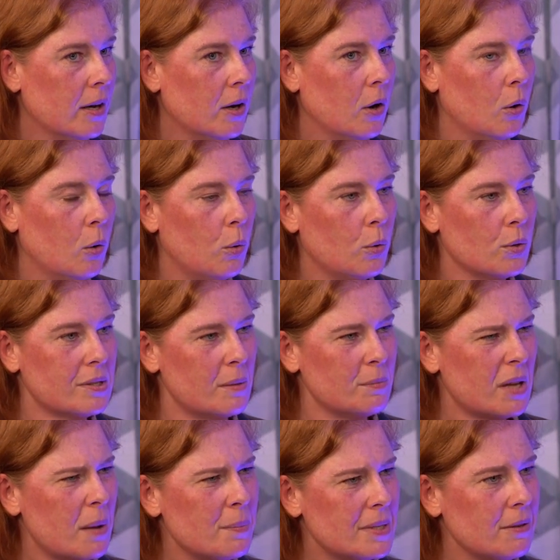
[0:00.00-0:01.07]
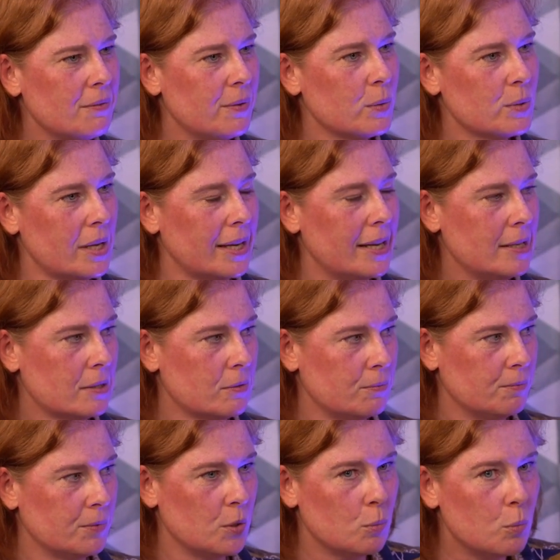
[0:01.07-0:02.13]
or sometimes it feels like
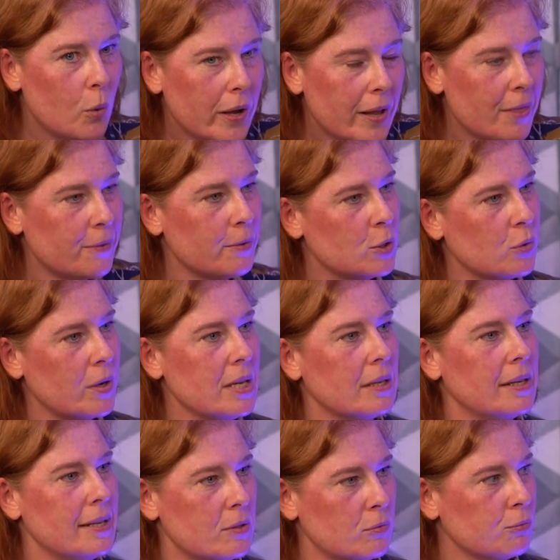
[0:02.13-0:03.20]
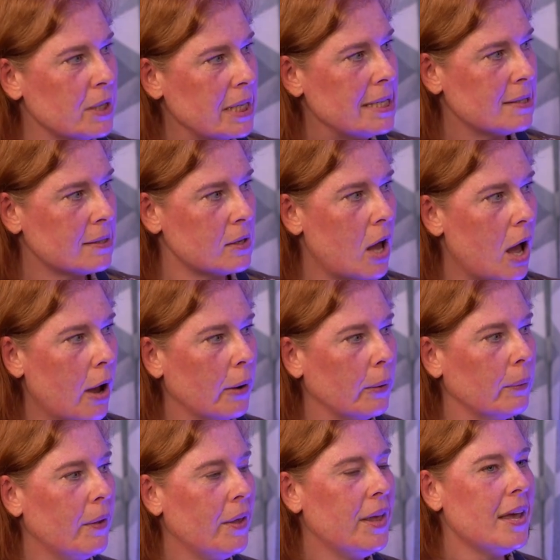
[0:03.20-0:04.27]
you're walking through treacle, it's really slow
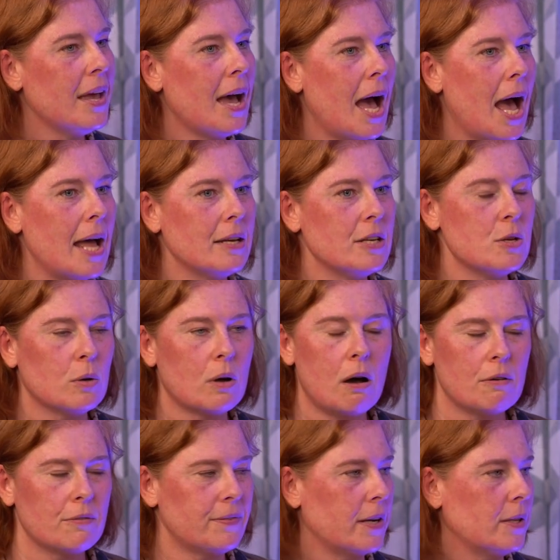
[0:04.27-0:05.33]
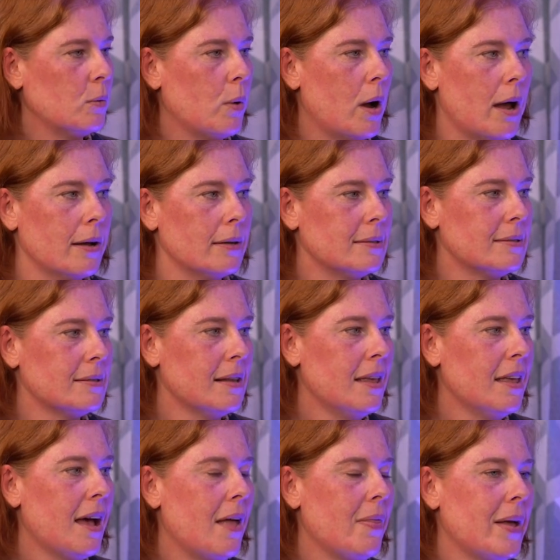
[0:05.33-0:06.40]
and you can't find the words,
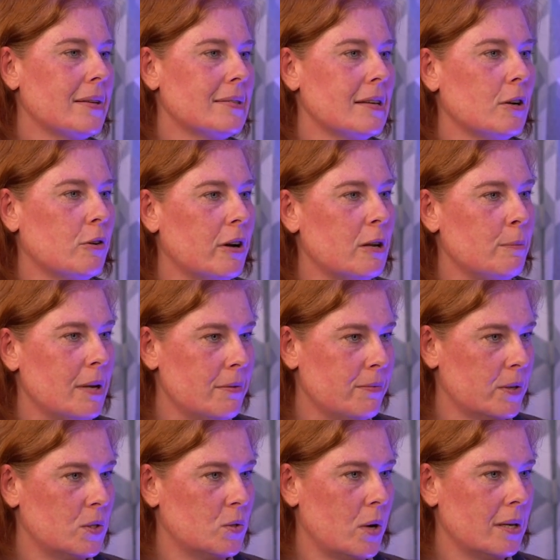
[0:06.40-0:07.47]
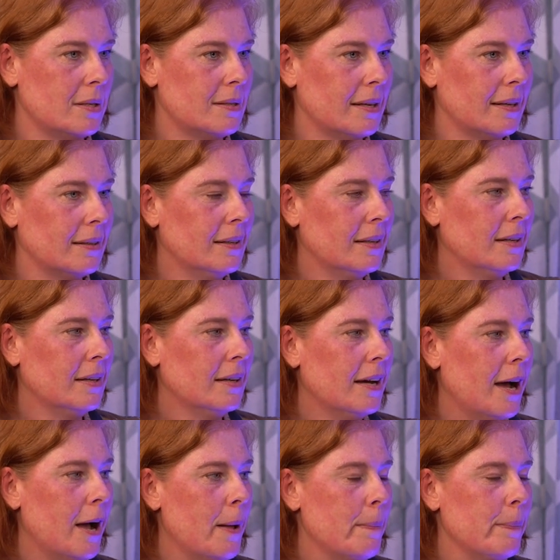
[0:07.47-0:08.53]
and that's incredibly frustrating.
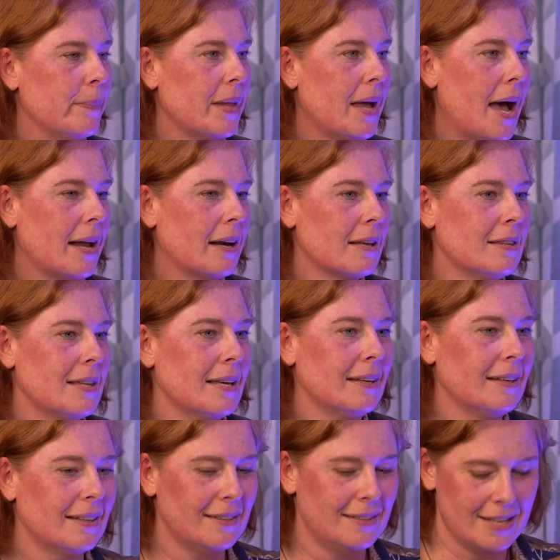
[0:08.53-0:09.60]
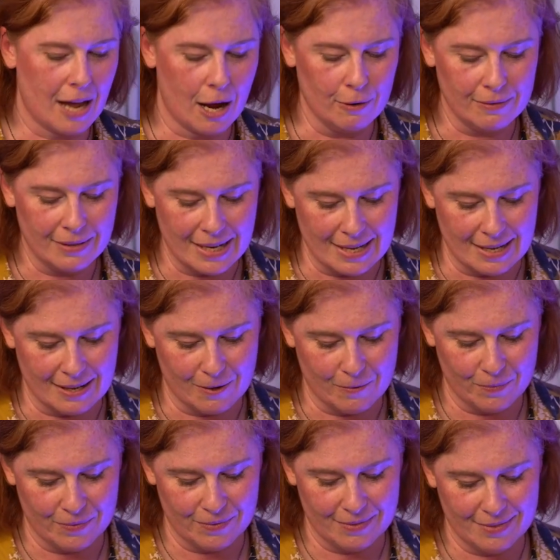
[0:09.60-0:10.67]
And I think the only
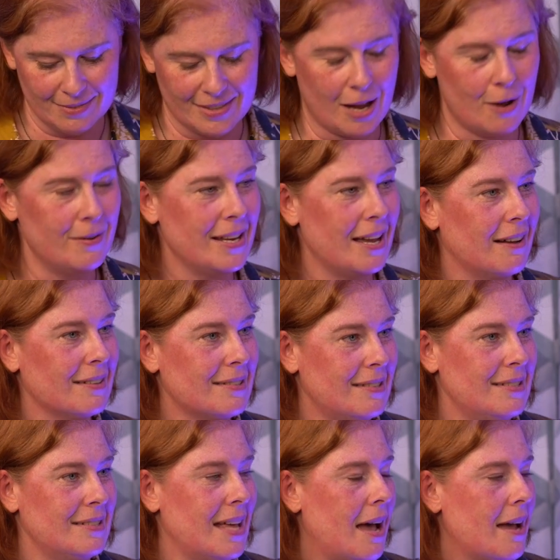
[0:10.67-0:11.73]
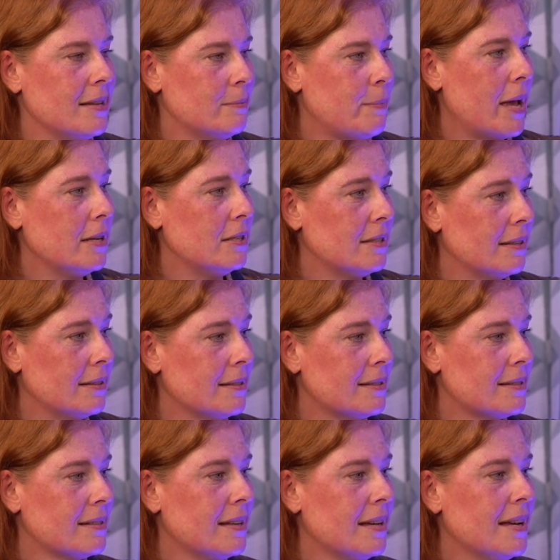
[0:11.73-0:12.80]
answer to that is
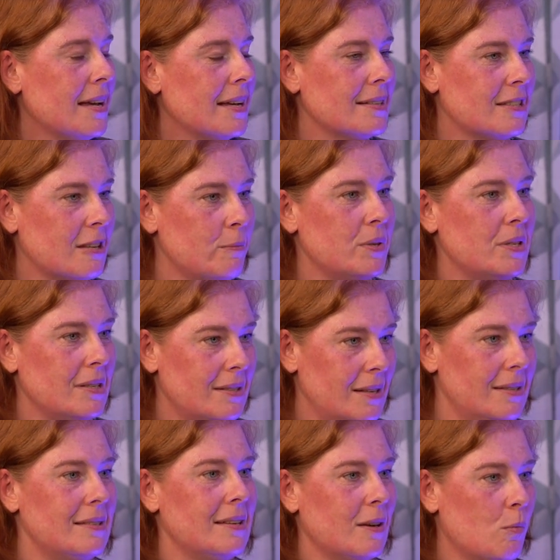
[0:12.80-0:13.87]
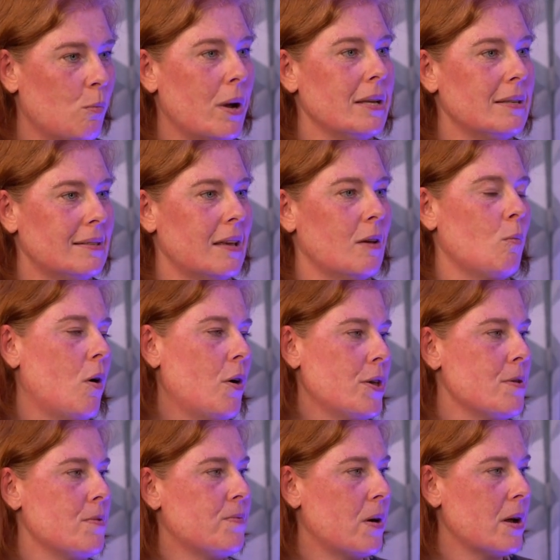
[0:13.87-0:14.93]
patience, and somebody sitting and waiting while
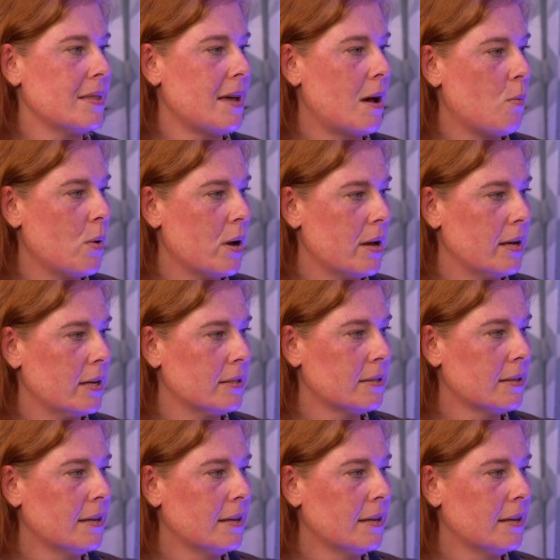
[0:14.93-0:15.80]
you find that word,